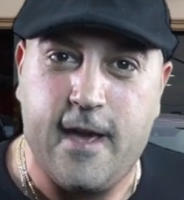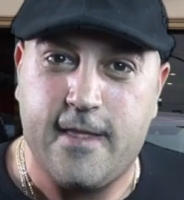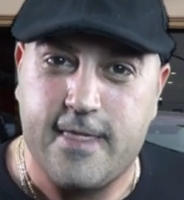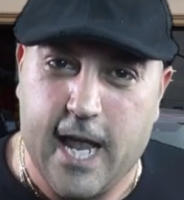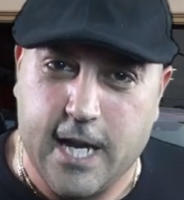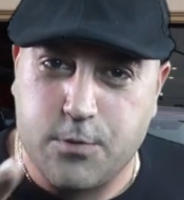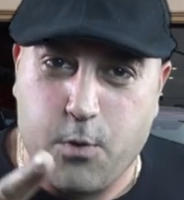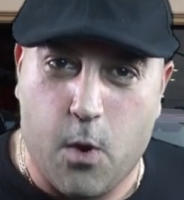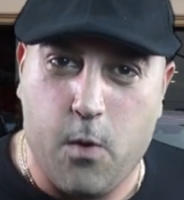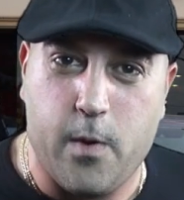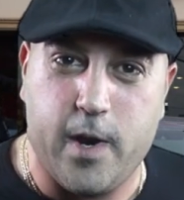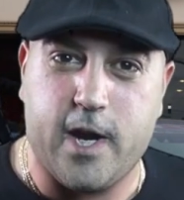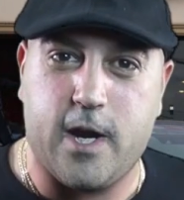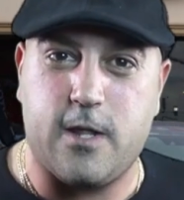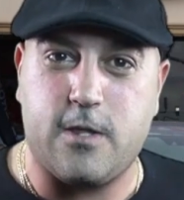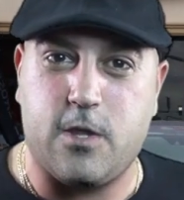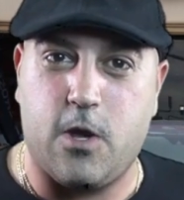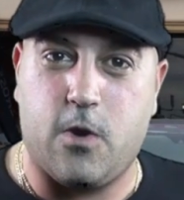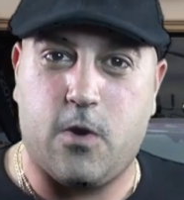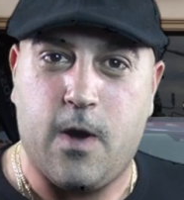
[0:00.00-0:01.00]
That's what we're going
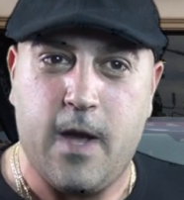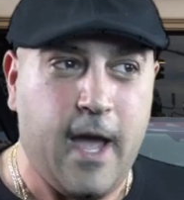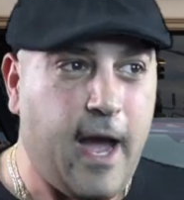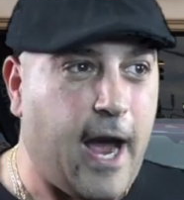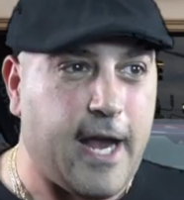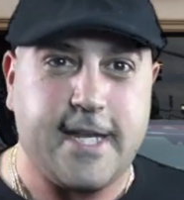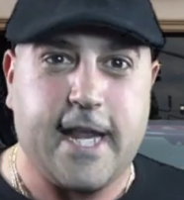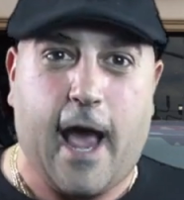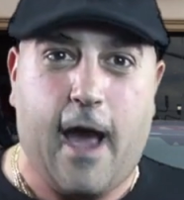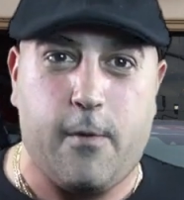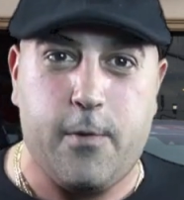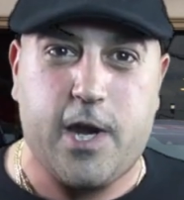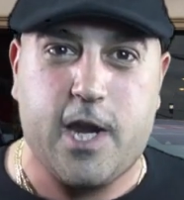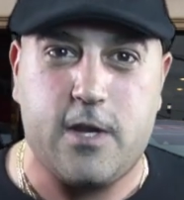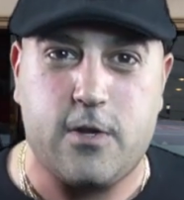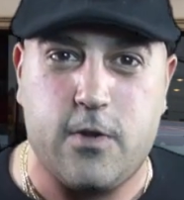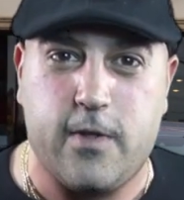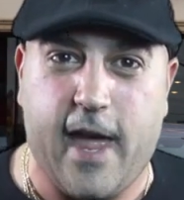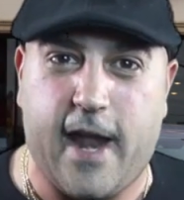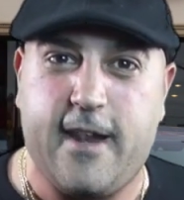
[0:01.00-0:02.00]
to do. I said, how are we going
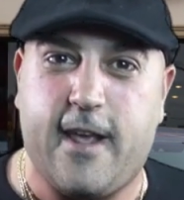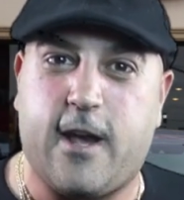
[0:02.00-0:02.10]
to do that?